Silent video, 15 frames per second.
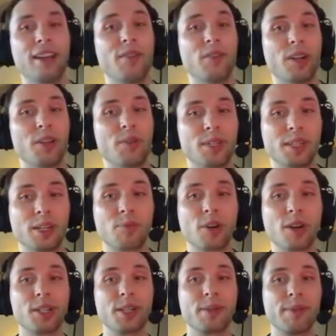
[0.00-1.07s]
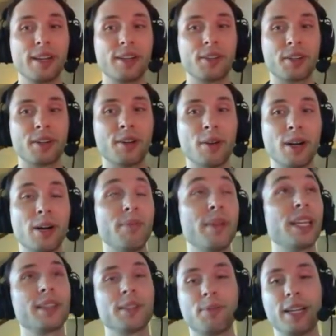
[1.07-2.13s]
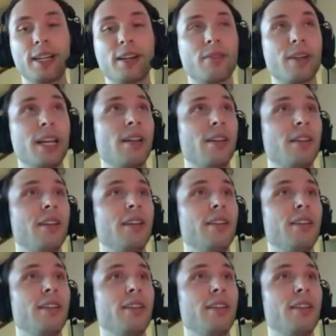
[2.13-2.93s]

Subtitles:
It really was our project manager who helped make this plan a reality.